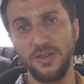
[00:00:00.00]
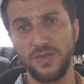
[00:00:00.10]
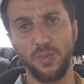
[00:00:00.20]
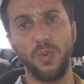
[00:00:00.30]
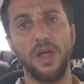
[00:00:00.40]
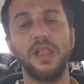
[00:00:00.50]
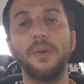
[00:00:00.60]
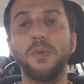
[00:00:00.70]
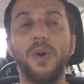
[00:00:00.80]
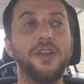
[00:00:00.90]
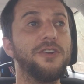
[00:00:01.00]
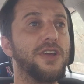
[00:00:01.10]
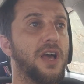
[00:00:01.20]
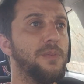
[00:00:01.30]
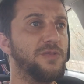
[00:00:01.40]
So, well, I would want her to
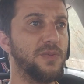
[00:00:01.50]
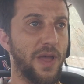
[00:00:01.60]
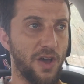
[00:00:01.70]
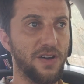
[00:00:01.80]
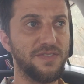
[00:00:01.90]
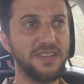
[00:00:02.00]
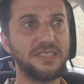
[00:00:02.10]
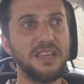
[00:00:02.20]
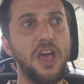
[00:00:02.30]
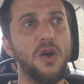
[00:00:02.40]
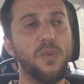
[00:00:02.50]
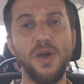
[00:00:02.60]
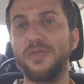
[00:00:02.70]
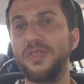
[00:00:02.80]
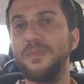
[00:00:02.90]
come to my office
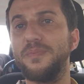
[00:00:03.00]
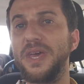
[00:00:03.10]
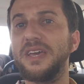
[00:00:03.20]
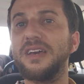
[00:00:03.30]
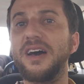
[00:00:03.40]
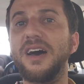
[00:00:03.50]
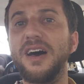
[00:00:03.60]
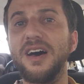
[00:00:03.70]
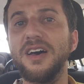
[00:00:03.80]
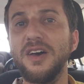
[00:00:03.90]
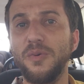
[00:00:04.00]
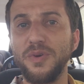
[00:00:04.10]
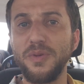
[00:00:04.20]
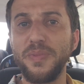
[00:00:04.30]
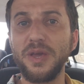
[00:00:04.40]
with a big
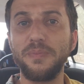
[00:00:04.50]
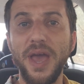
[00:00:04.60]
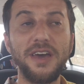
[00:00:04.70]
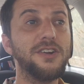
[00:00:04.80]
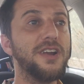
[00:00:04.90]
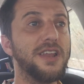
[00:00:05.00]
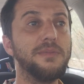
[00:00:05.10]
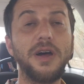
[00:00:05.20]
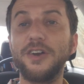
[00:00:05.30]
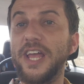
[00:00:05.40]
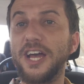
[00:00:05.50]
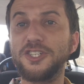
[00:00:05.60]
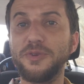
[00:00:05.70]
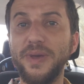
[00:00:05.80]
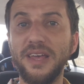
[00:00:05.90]
banner and a
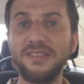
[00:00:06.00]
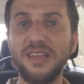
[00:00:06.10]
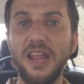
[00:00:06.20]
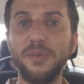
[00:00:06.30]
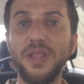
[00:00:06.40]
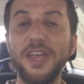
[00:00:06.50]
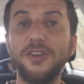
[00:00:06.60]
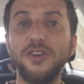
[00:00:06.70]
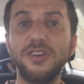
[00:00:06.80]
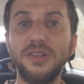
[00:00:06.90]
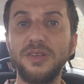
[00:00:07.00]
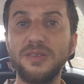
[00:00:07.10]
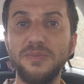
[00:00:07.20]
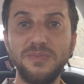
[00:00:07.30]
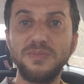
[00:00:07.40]
mariachi band, and I would like her
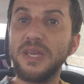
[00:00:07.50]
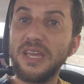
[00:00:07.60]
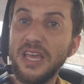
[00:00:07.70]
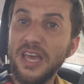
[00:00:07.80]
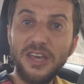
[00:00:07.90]
to be,